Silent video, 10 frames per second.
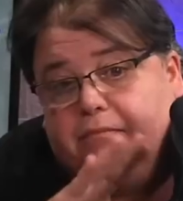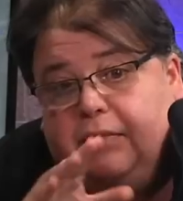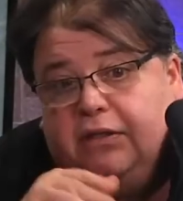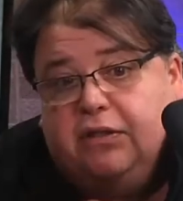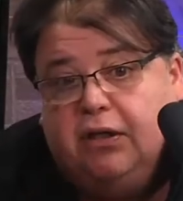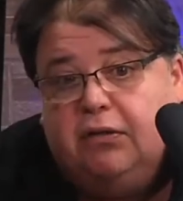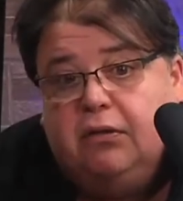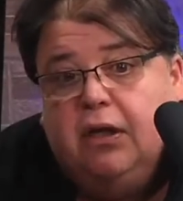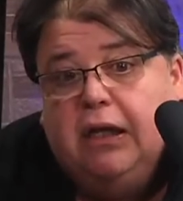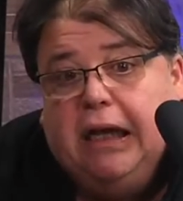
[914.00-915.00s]
That's
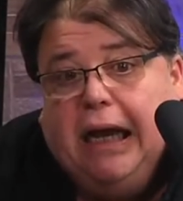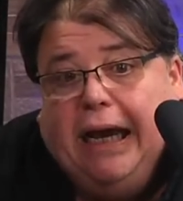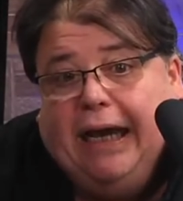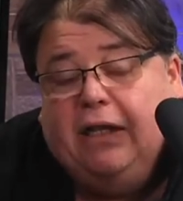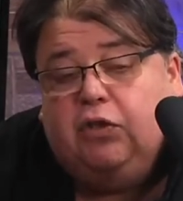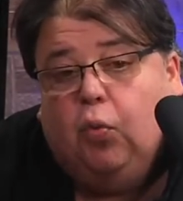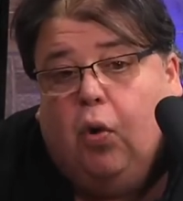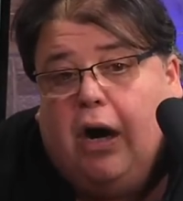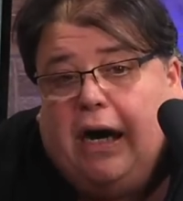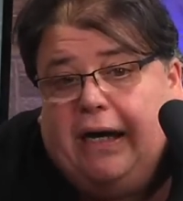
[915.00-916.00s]
it. And
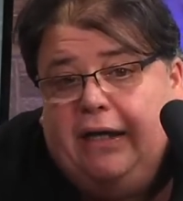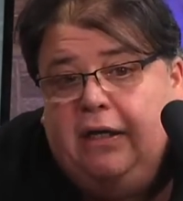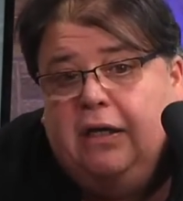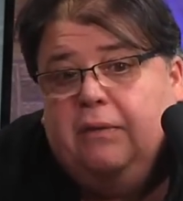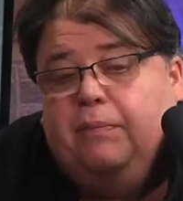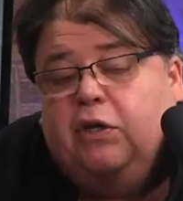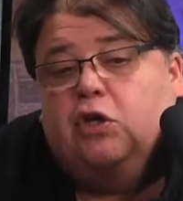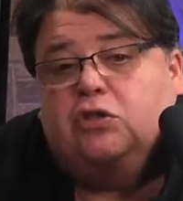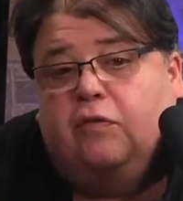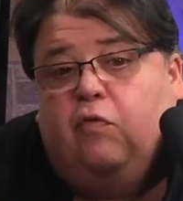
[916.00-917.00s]
why?
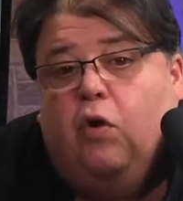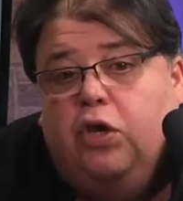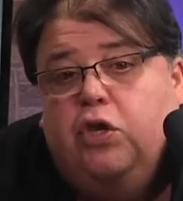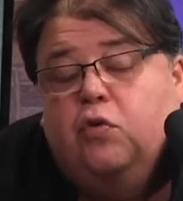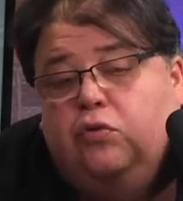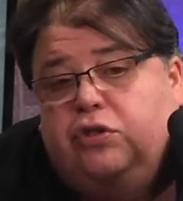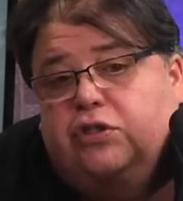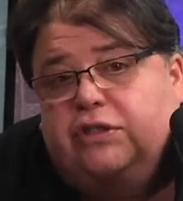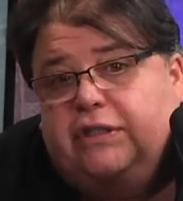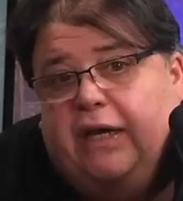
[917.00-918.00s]
Because of what you
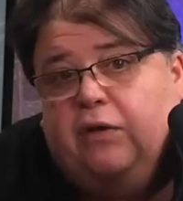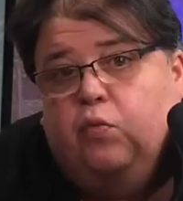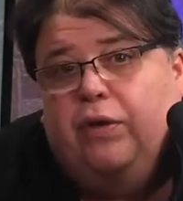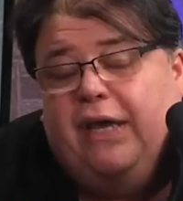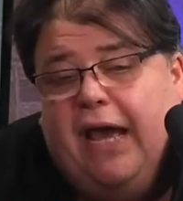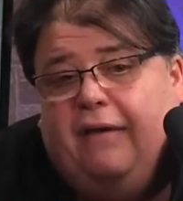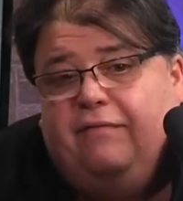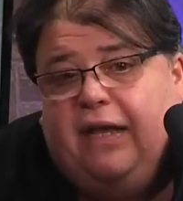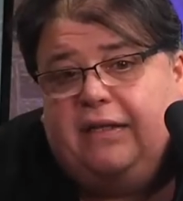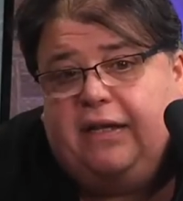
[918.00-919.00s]
just said. We
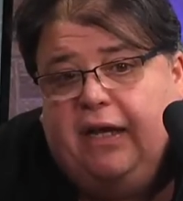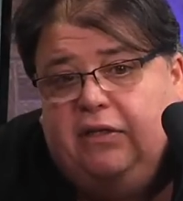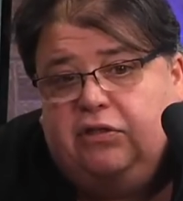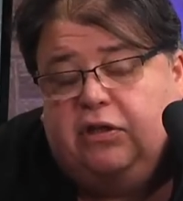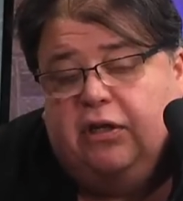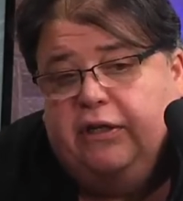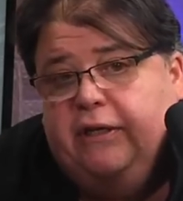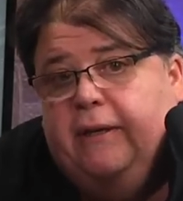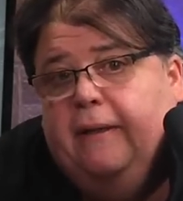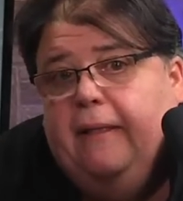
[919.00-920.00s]
have that case
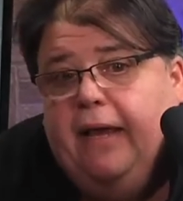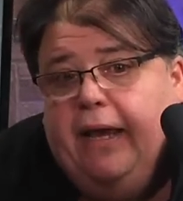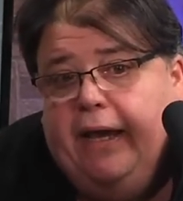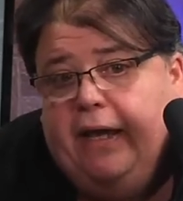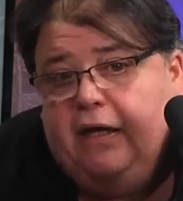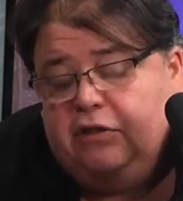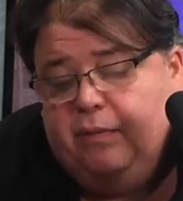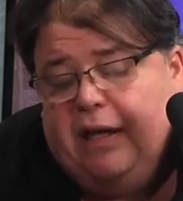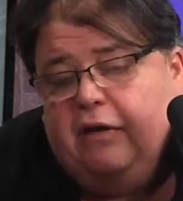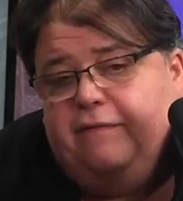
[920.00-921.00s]
study, and as a
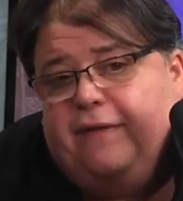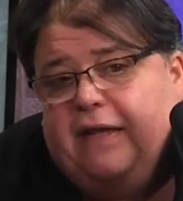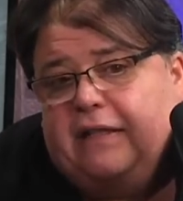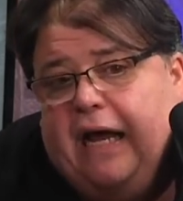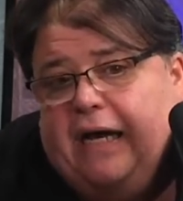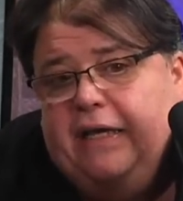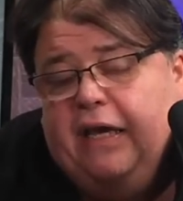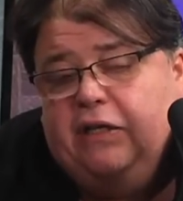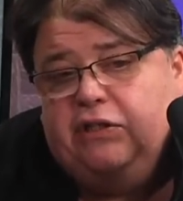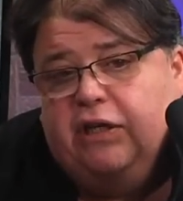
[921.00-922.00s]
matter of fact,
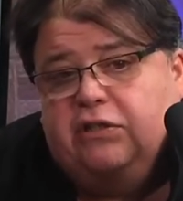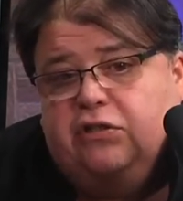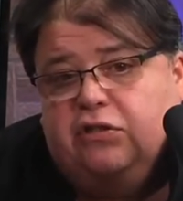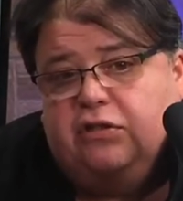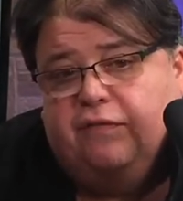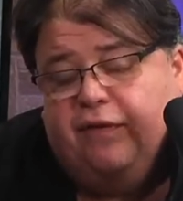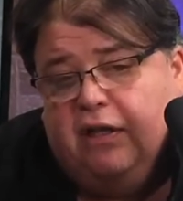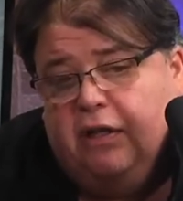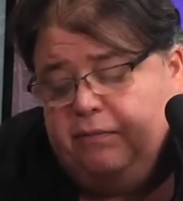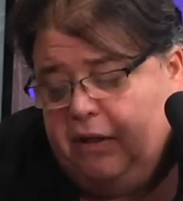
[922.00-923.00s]
IHS just
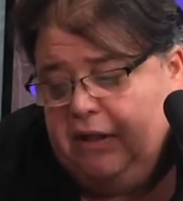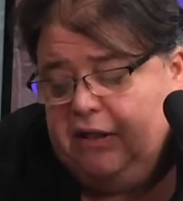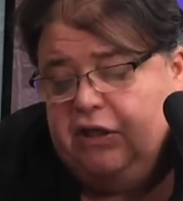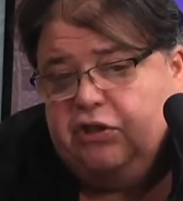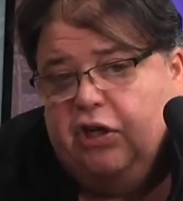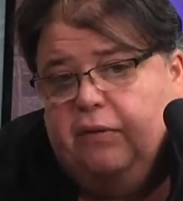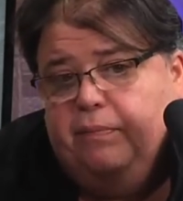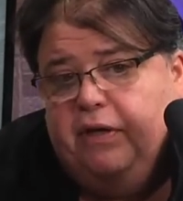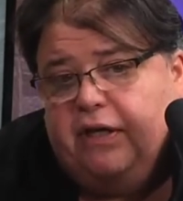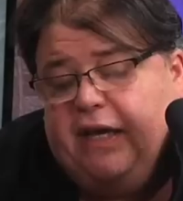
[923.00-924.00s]
developed, it's going to
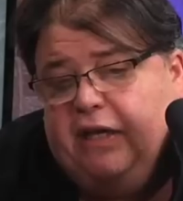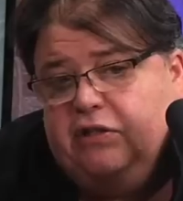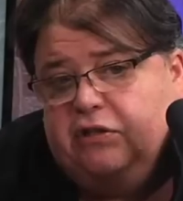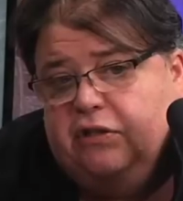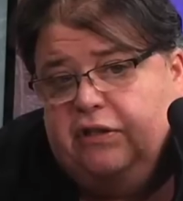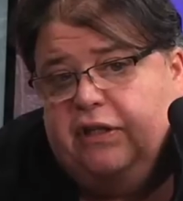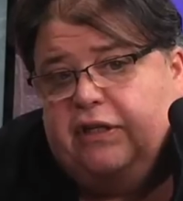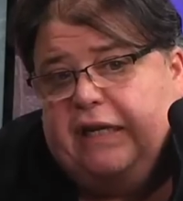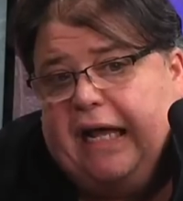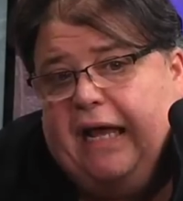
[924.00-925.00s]
be a case study they're
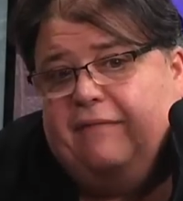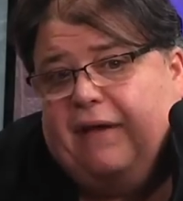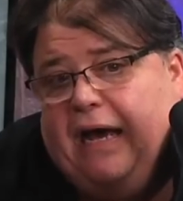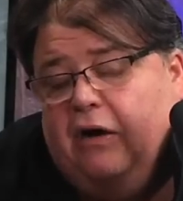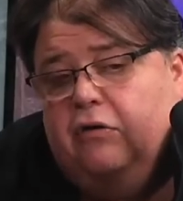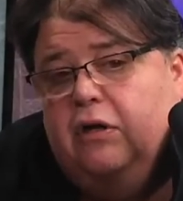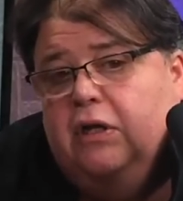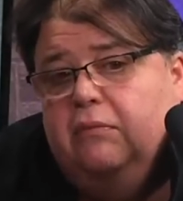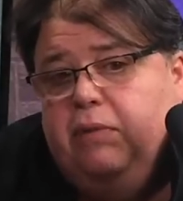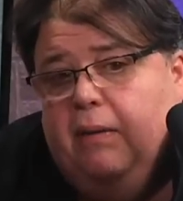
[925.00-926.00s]
going to have out
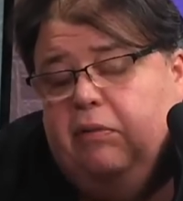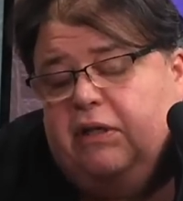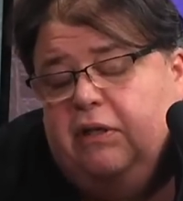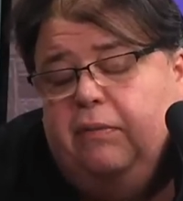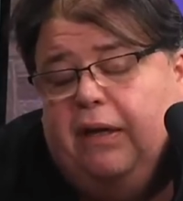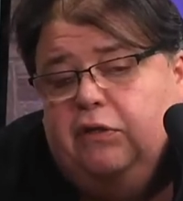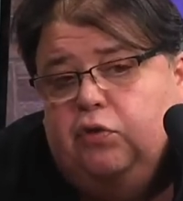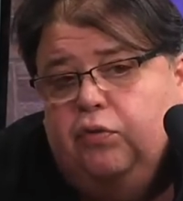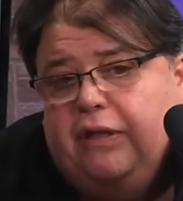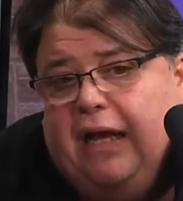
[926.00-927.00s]
publicly by
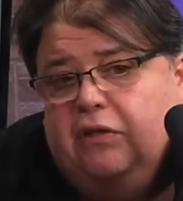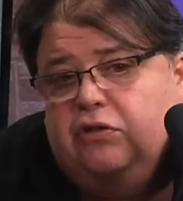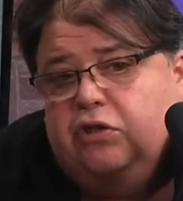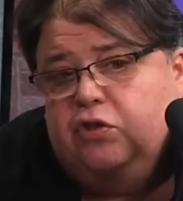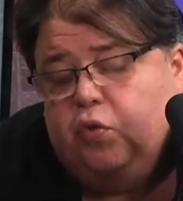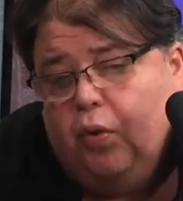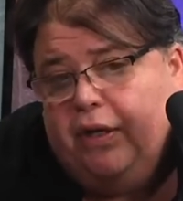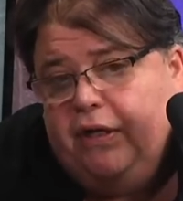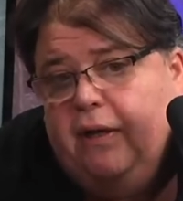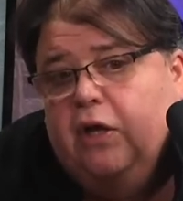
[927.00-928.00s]

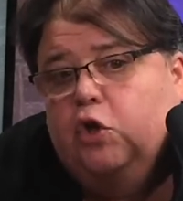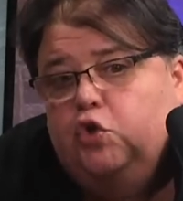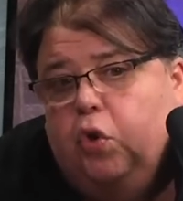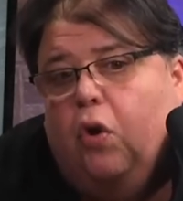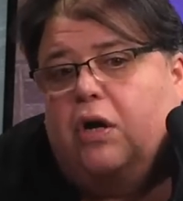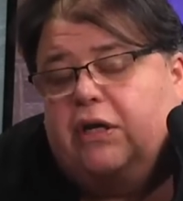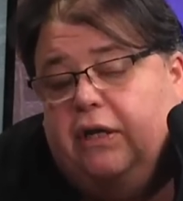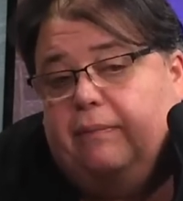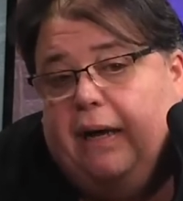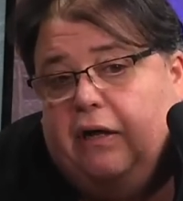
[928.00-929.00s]
2020, talking
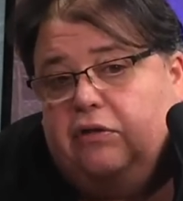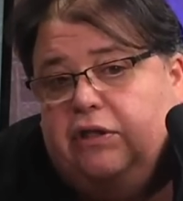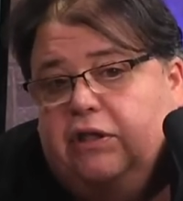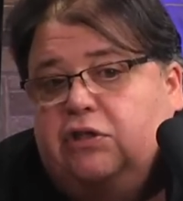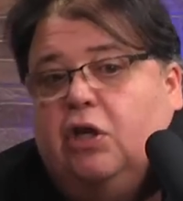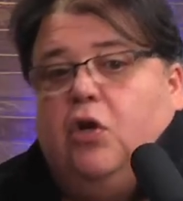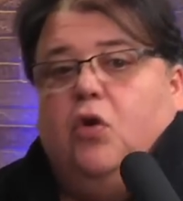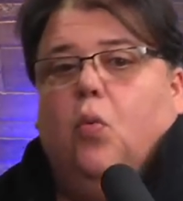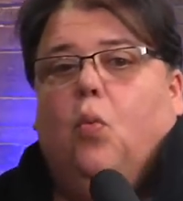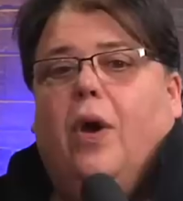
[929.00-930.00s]
about this,
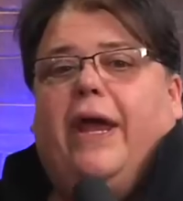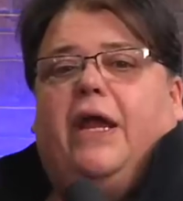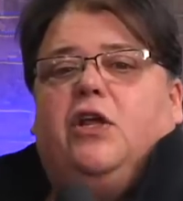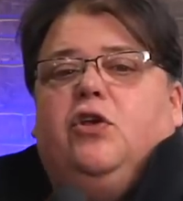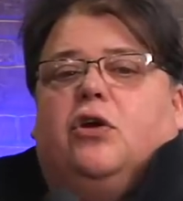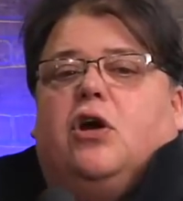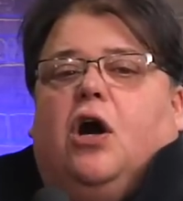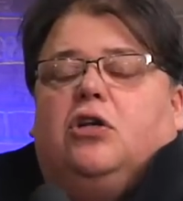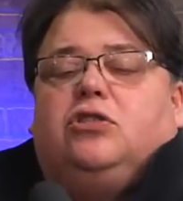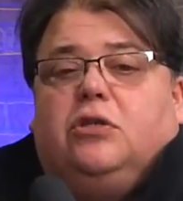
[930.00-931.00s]
where your
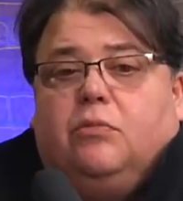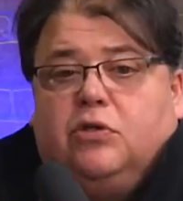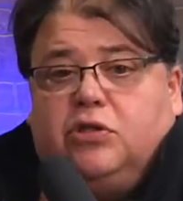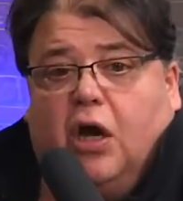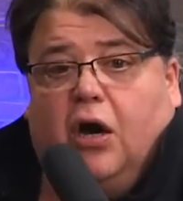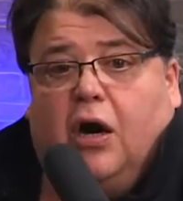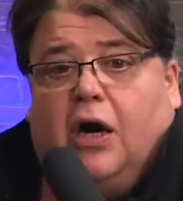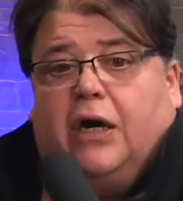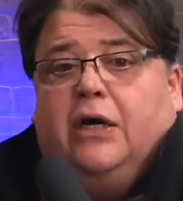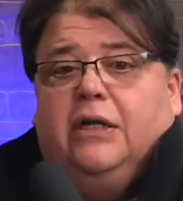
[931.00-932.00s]
customers
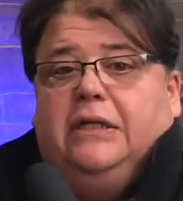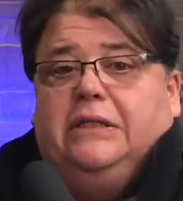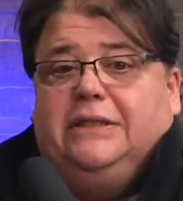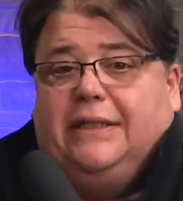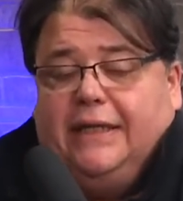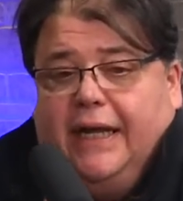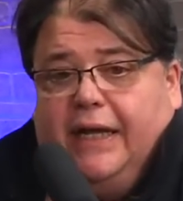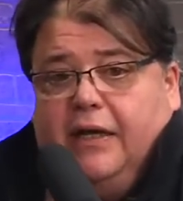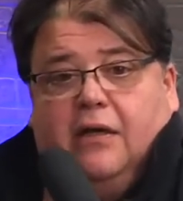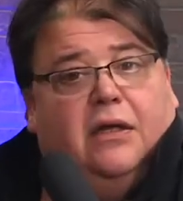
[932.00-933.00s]
are
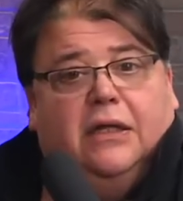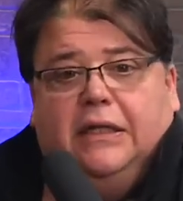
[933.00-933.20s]
today.